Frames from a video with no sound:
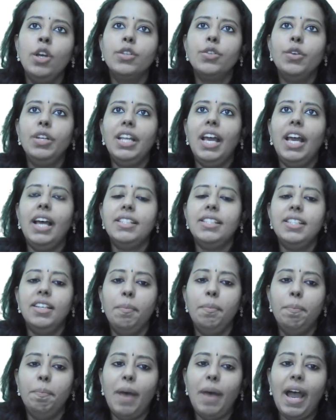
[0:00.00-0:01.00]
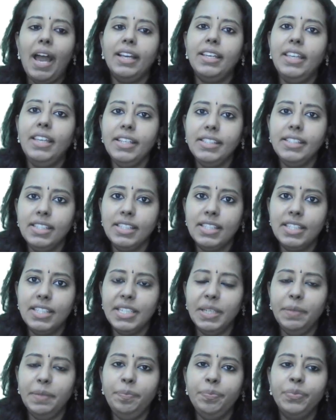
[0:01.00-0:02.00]
So it has a banking
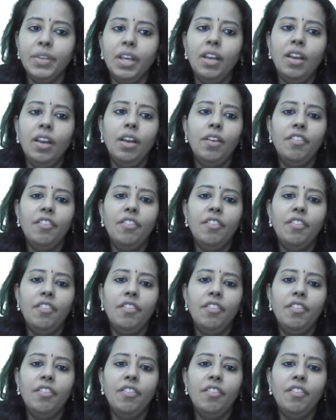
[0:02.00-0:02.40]
system